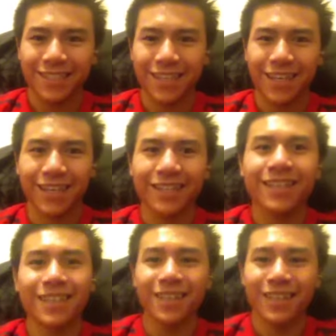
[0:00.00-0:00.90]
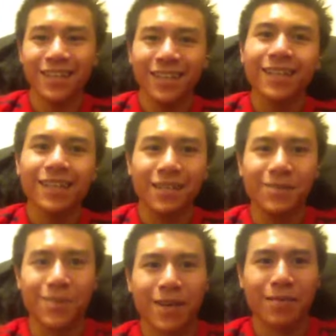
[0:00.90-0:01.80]

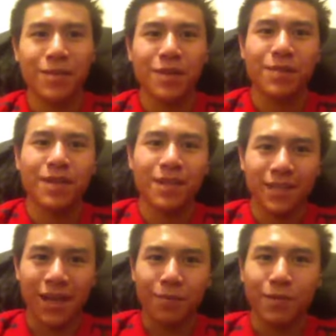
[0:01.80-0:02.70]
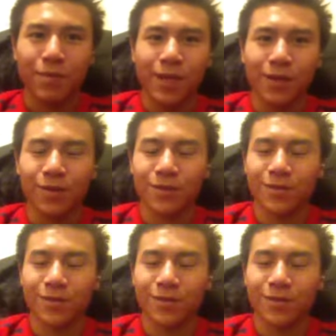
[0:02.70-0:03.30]
You can beat me. Just comment below.